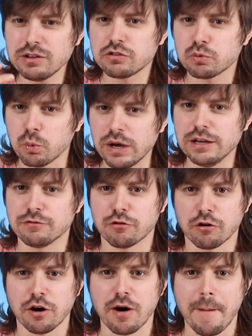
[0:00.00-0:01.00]
sweet
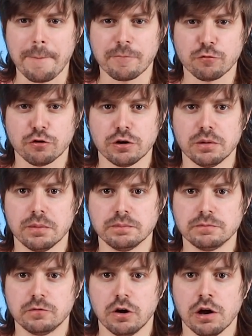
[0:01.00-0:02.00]
for a
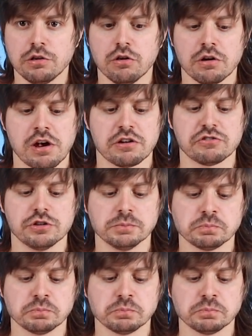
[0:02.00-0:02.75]
hot dog actually.